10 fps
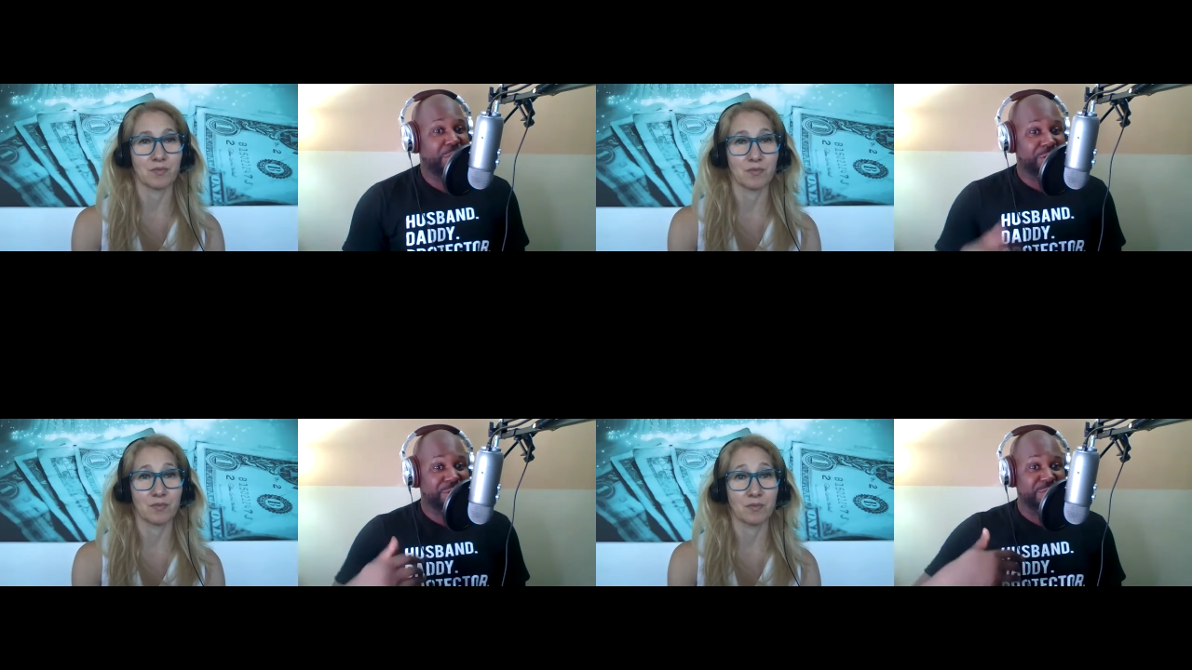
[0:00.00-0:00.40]

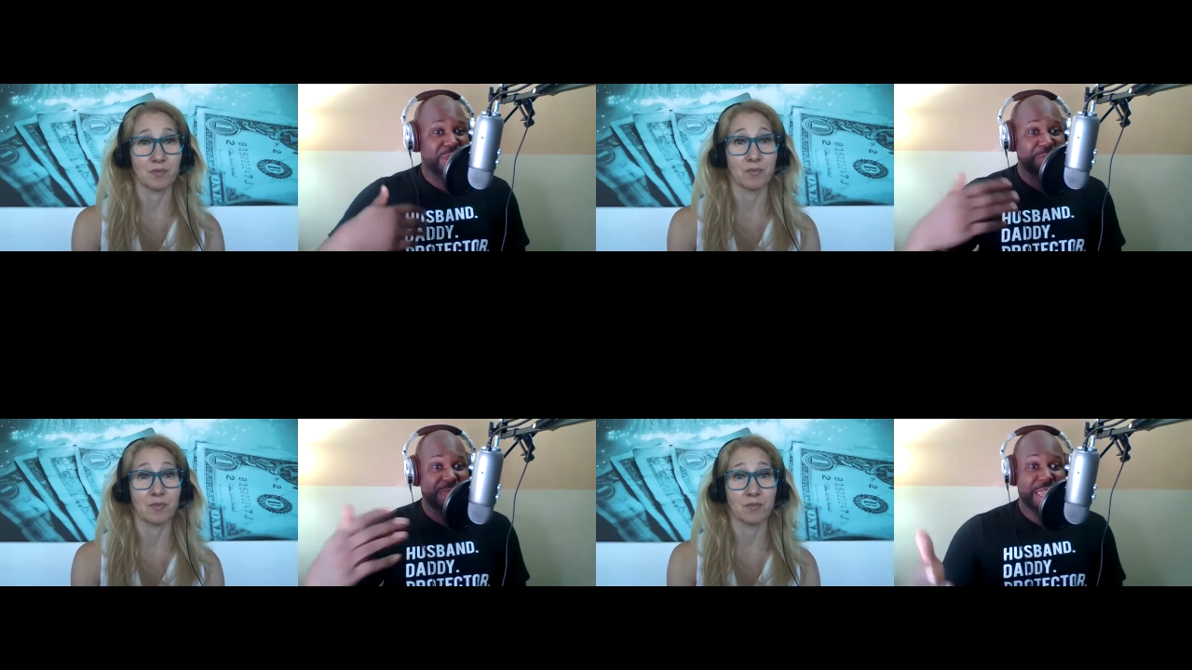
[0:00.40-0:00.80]
Speaker 1: part of
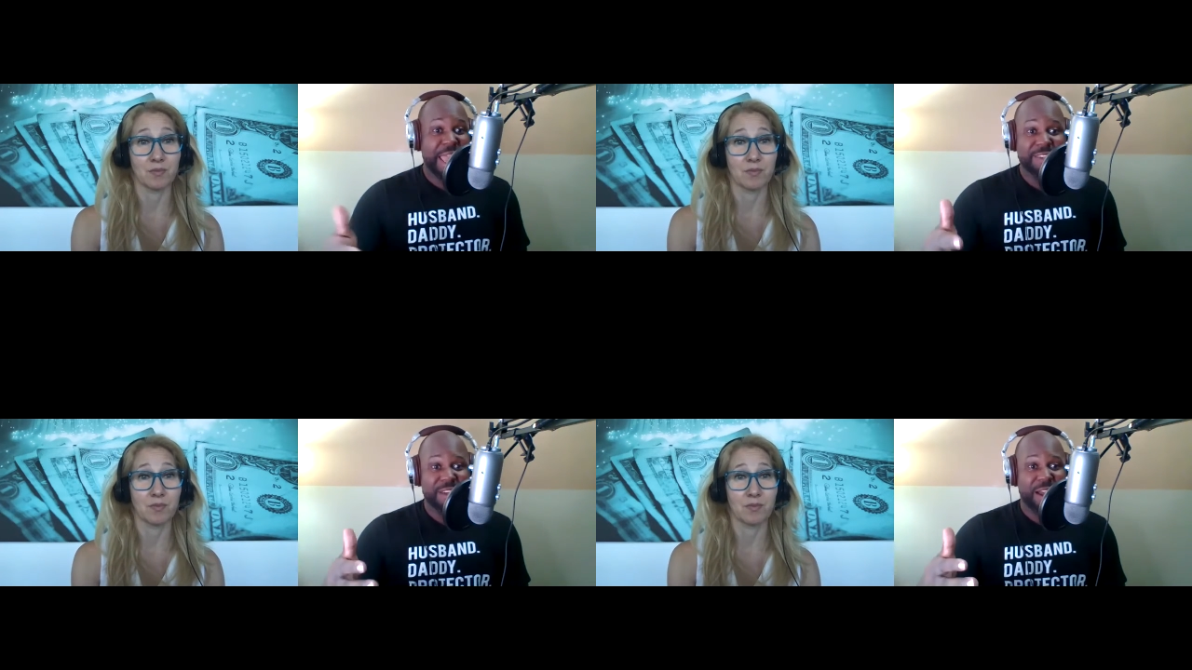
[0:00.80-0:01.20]
me being
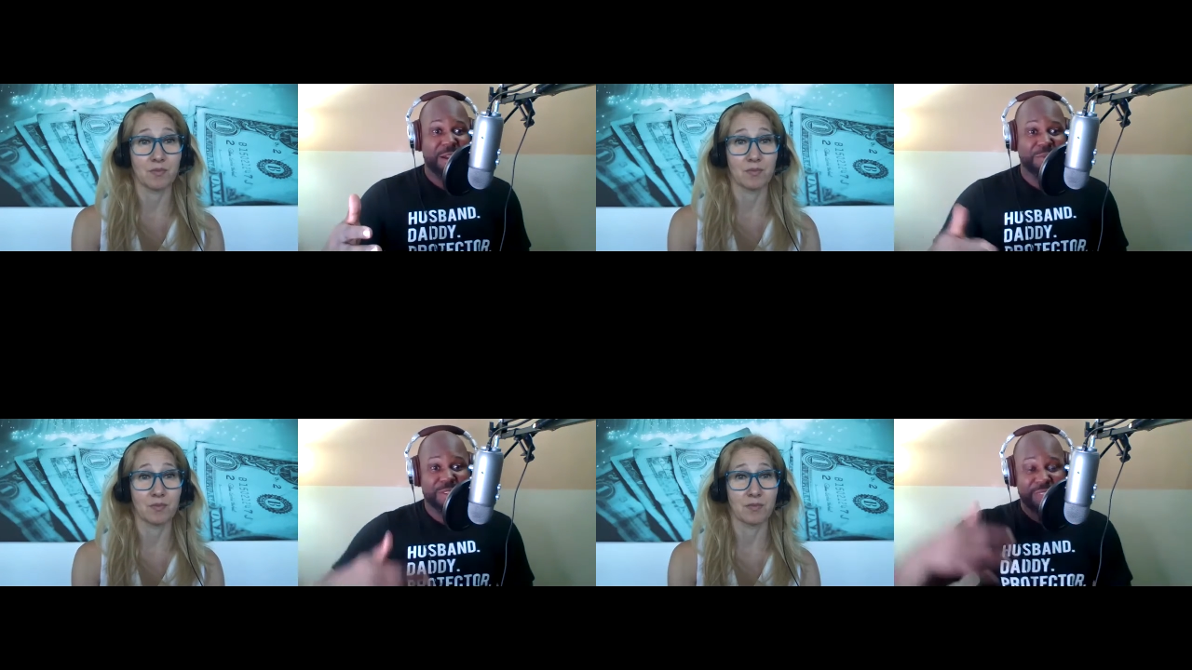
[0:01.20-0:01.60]

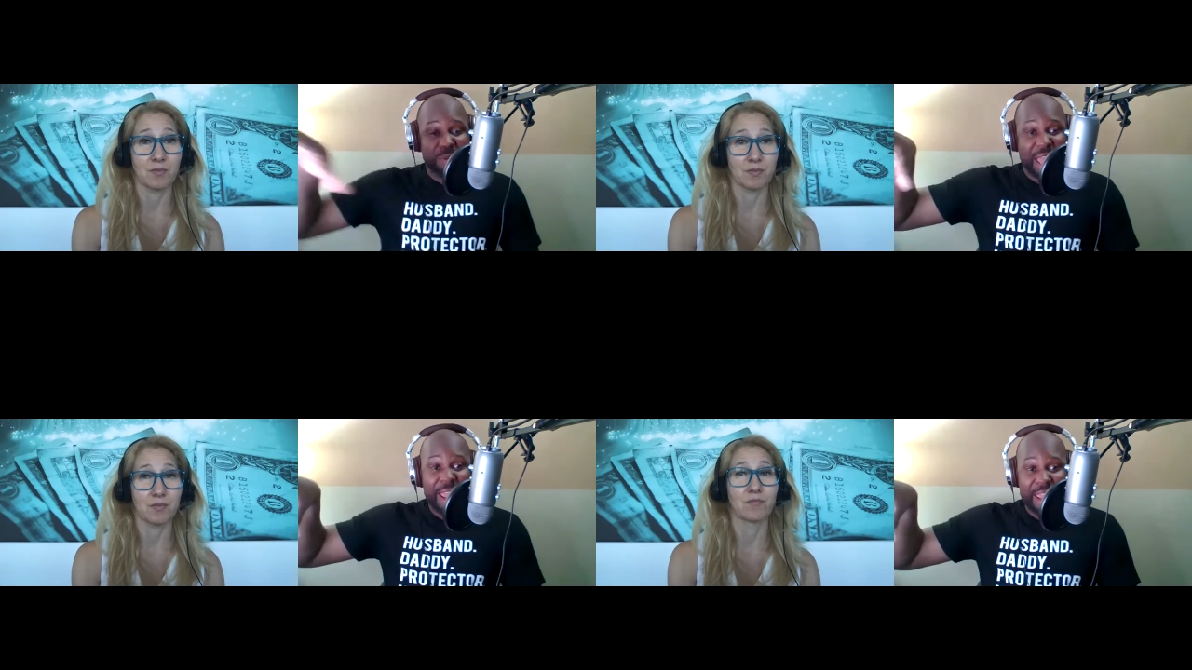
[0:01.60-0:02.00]
agile because
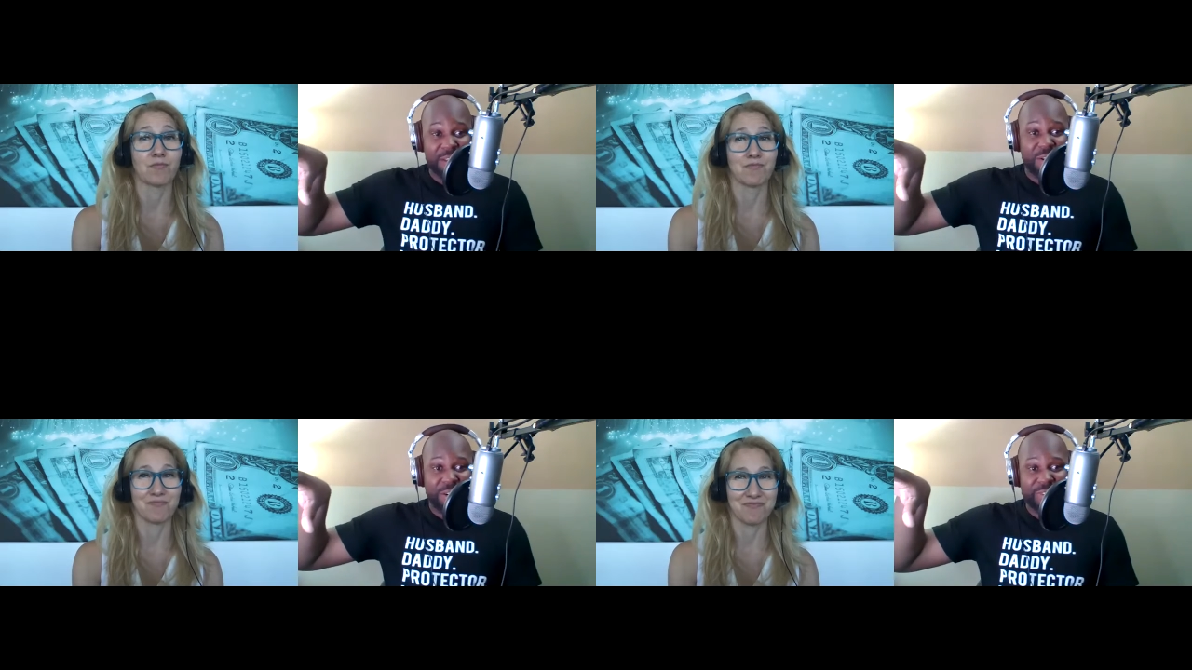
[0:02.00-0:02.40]
I, I, had
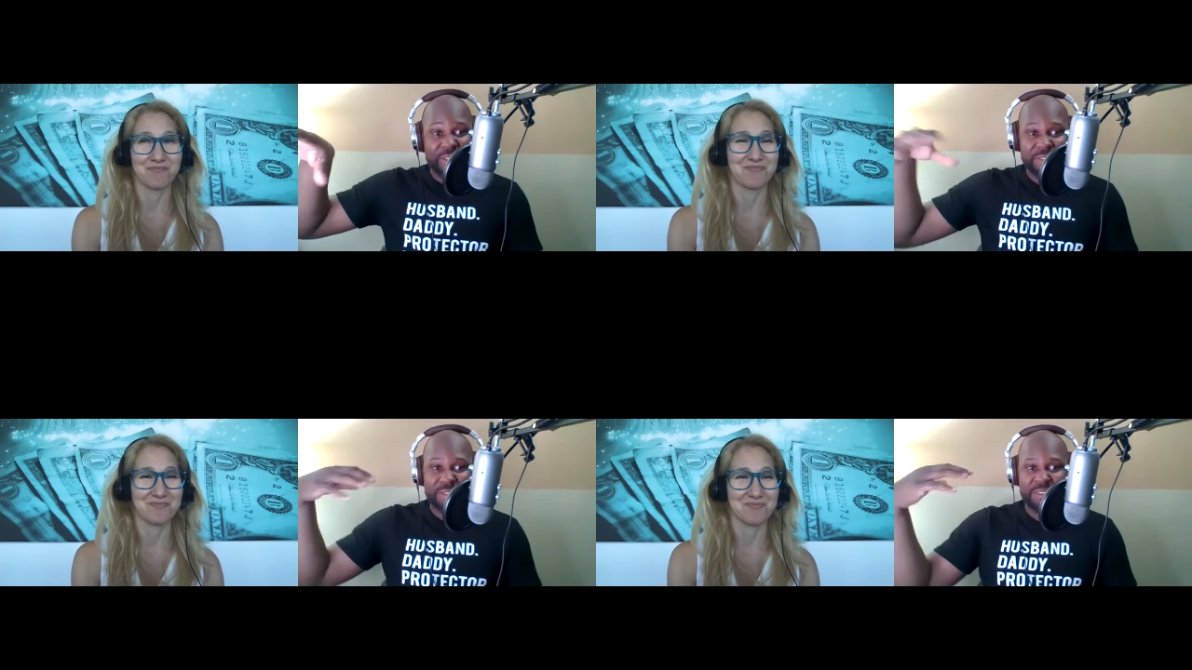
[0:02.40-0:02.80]
an
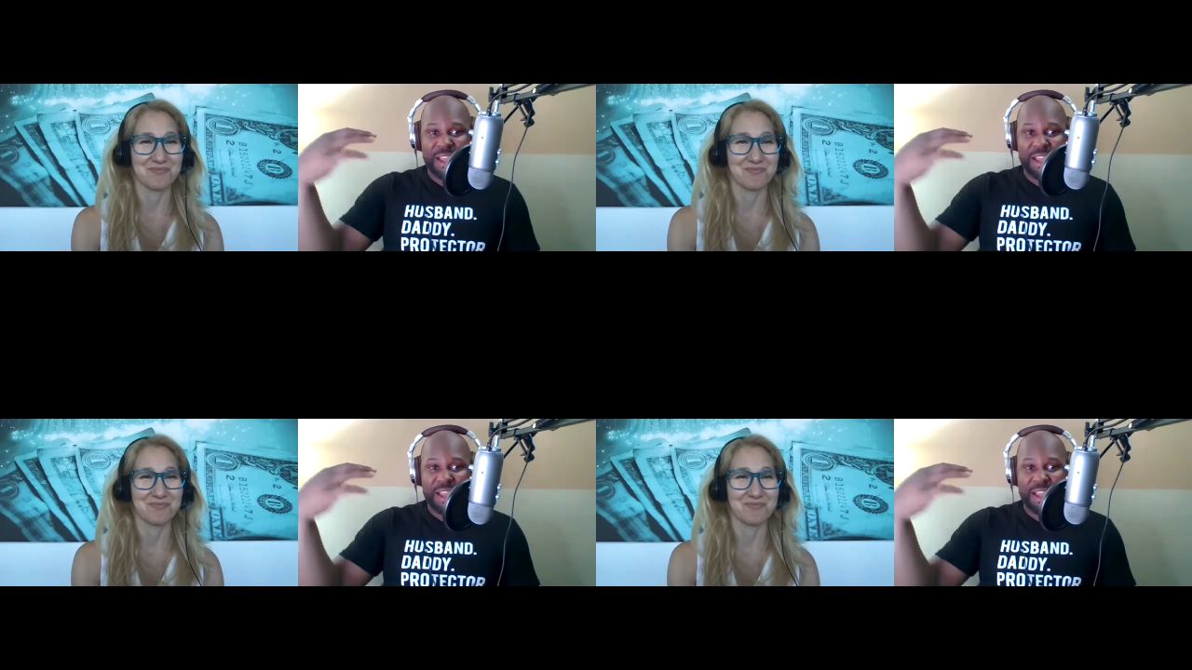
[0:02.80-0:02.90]
office.